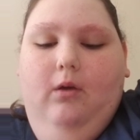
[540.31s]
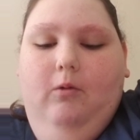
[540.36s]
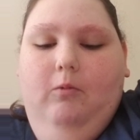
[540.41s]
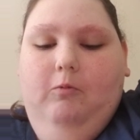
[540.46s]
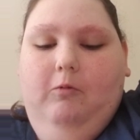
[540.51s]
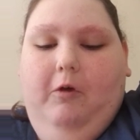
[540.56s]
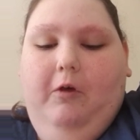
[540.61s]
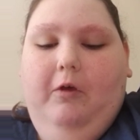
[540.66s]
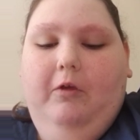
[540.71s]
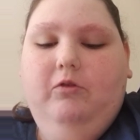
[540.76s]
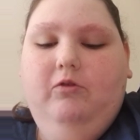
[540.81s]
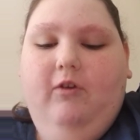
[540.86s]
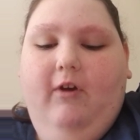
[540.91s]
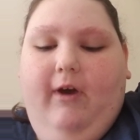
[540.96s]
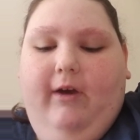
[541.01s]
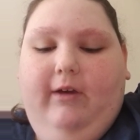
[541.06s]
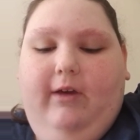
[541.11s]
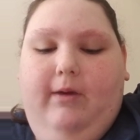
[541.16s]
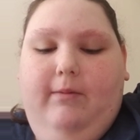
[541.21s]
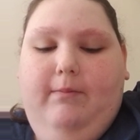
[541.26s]
While
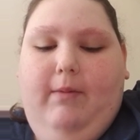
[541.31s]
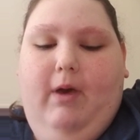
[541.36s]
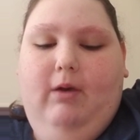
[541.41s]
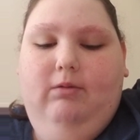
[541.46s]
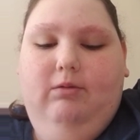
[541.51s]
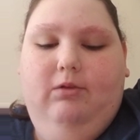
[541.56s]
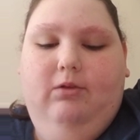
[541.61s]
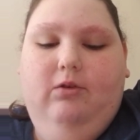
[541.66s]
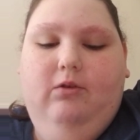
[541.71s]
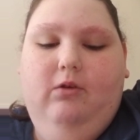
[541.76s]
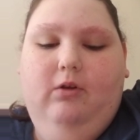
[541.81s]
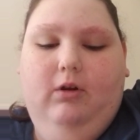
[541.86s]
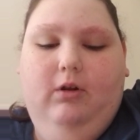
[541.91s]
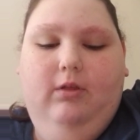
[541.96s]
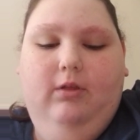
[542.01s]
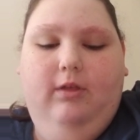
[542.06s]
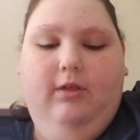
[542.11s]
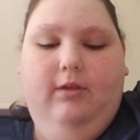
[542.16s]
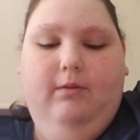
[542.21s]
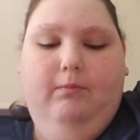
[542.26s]
talking about
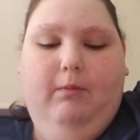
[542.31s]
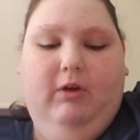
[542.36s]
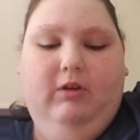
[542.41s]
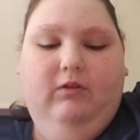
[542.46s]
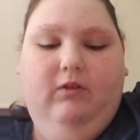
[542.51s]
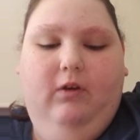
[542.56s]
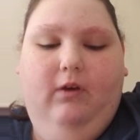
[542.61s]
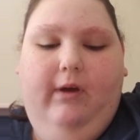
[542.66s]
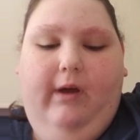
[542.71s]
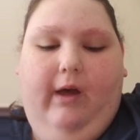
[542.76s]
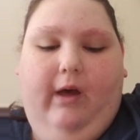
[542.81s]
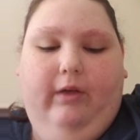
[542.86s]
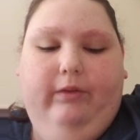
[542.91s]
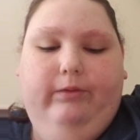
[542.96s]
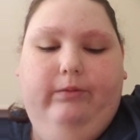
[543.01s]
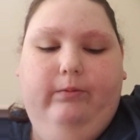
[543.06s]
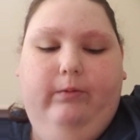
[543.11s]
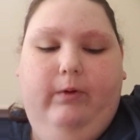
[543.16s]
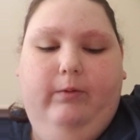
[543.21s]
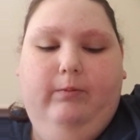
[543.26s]
students' mental
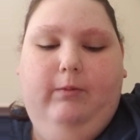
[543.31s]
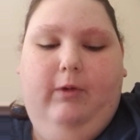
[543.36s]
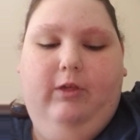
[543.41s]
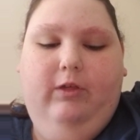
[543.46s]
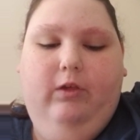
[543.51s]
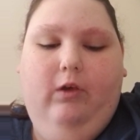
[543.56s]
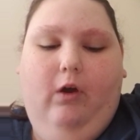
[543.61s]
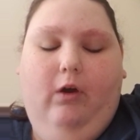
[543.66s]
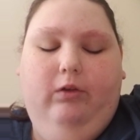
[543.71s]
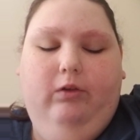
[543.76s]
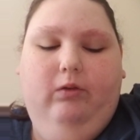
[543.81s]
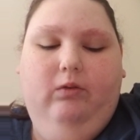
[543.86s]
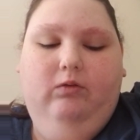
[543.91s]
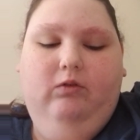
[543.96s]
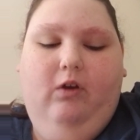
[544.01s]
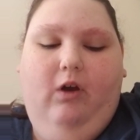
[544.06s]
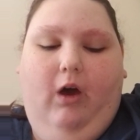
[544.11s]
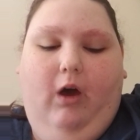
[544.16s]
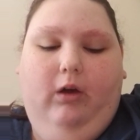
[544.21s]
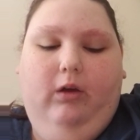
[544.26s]
health, we must also
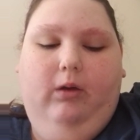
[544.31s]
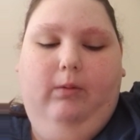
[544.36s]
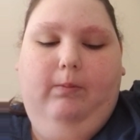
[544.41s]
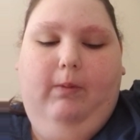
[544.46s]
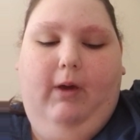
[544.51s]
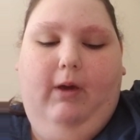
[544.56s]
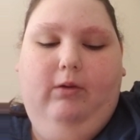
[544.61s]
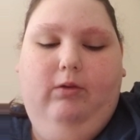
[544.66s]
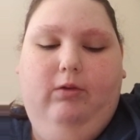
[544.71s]
talk about